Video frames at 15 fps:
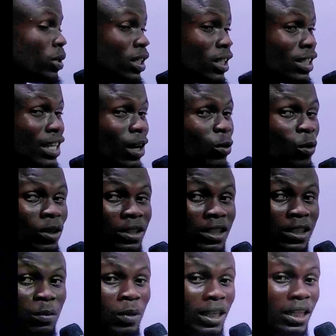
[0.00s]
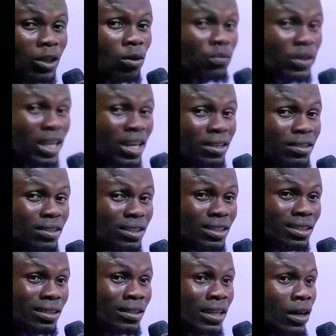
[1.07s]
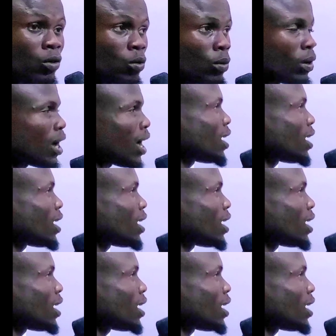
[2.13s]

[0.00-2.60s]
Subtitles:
the initial quantity demanded of S0,